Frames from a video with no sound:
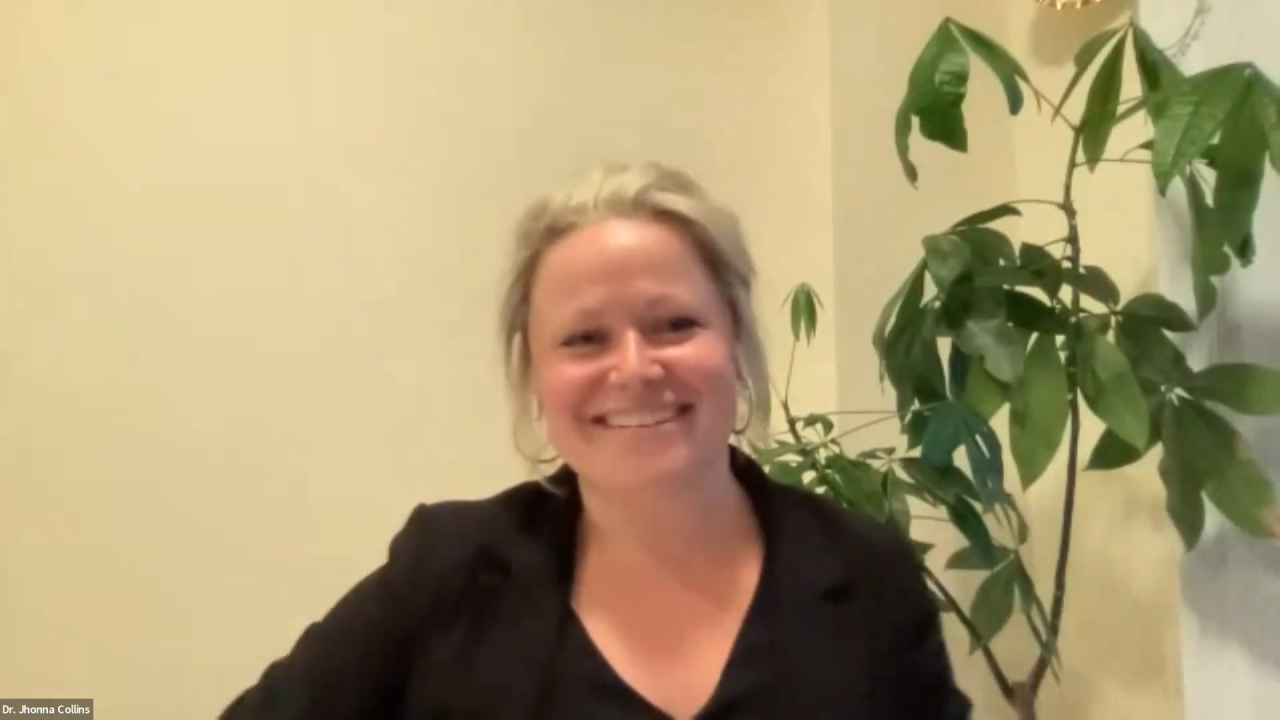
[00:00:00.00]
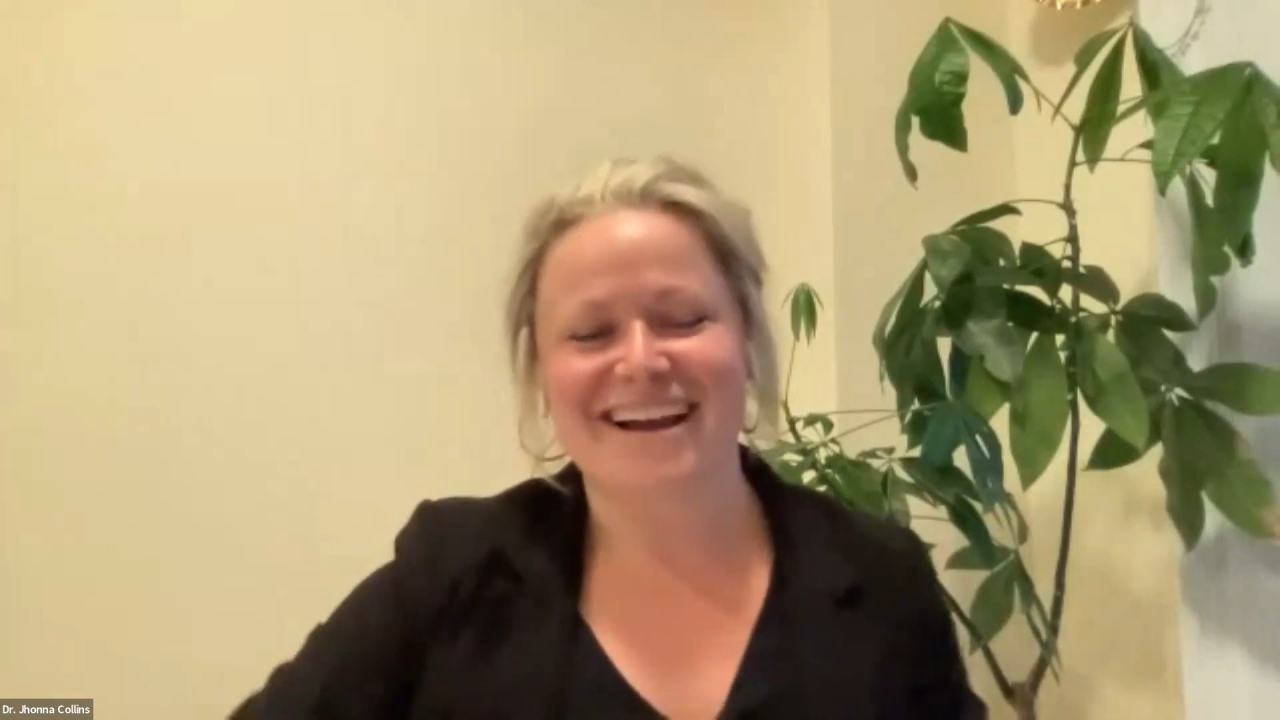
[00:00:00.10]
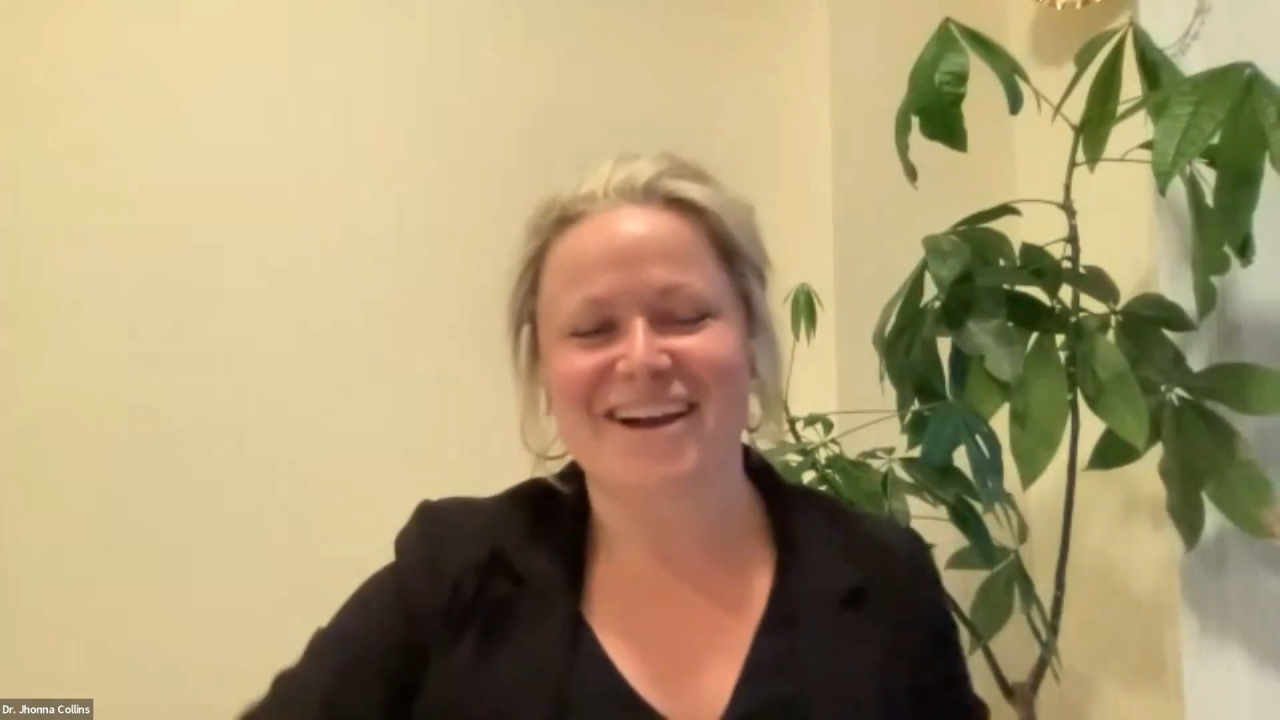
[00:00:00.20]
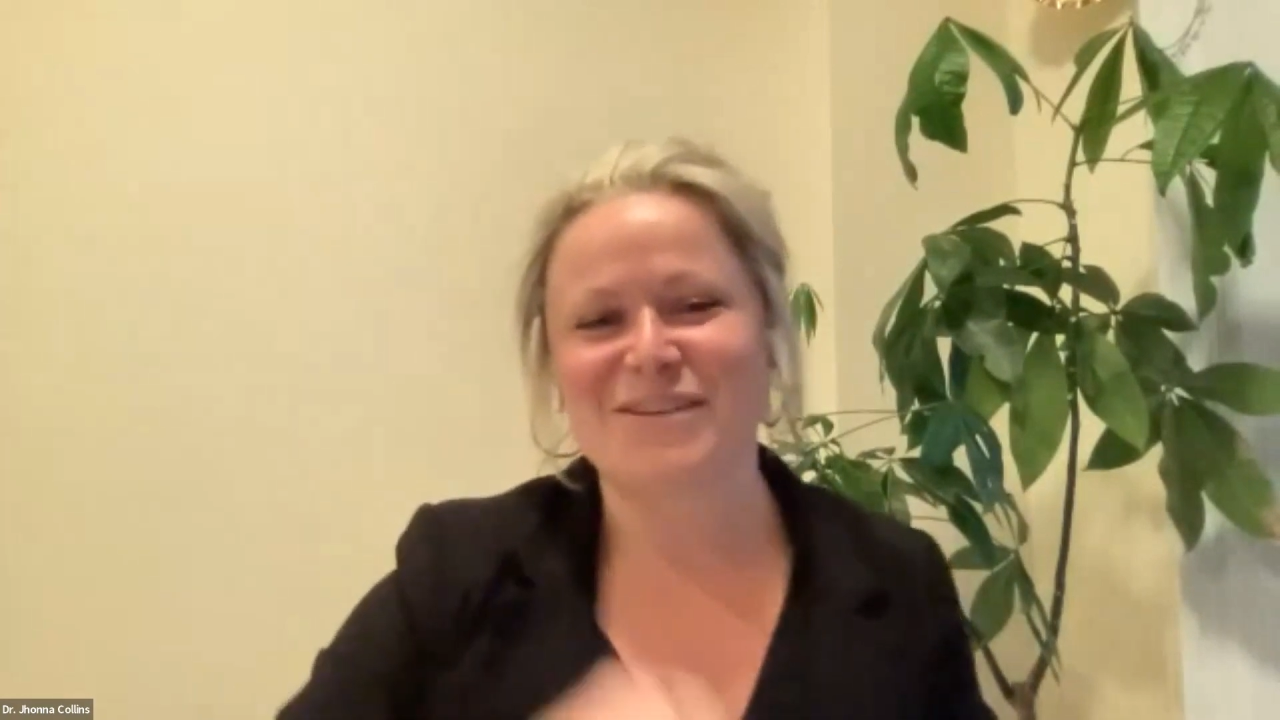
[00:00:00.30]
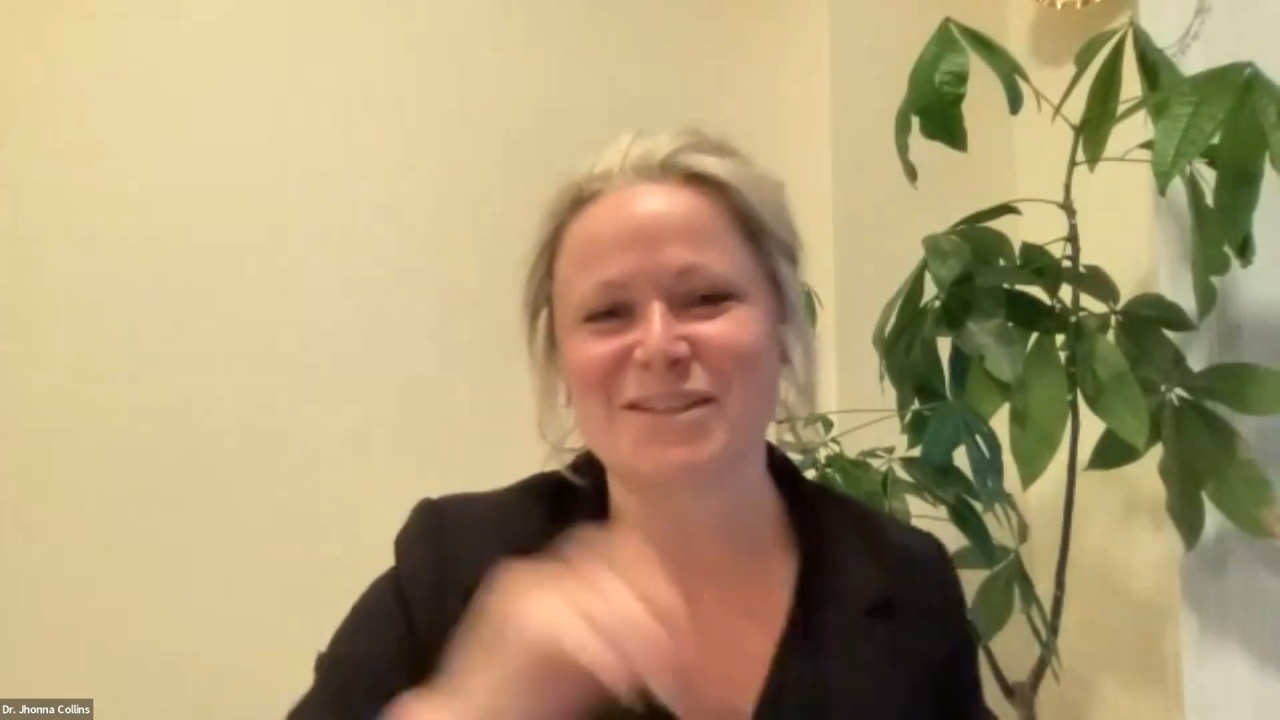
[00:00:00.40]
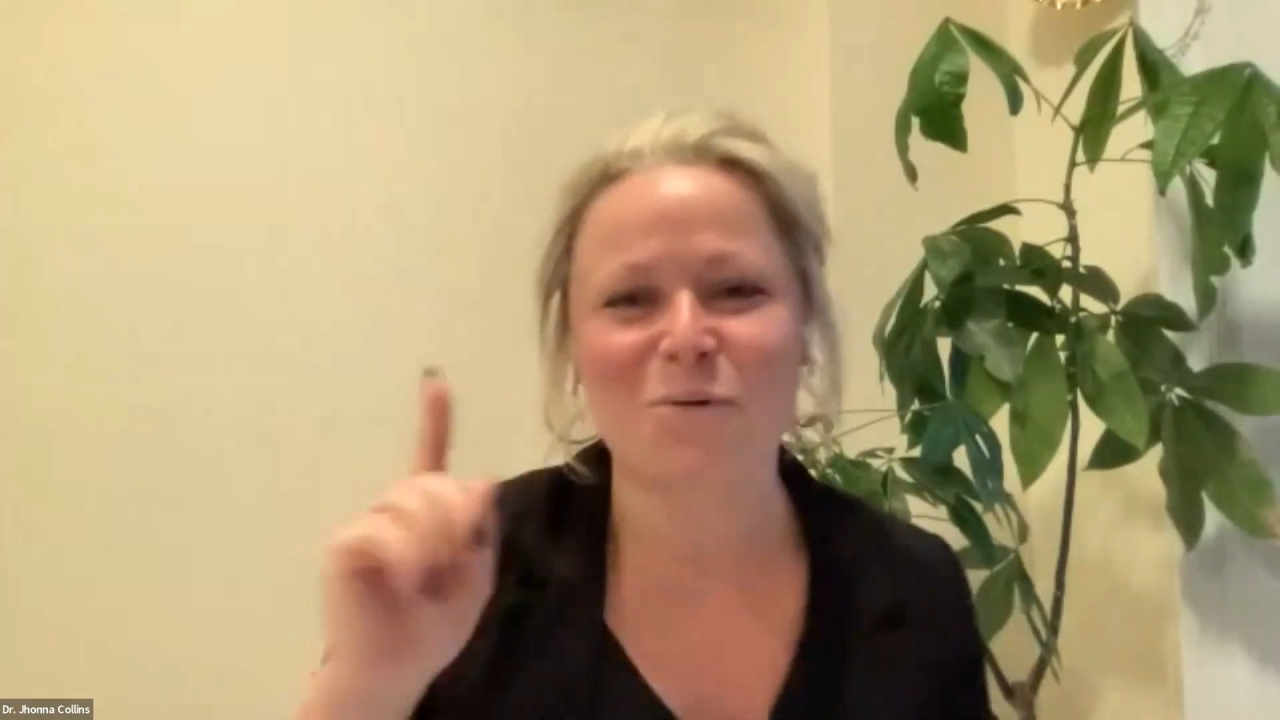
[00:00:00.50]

I only saw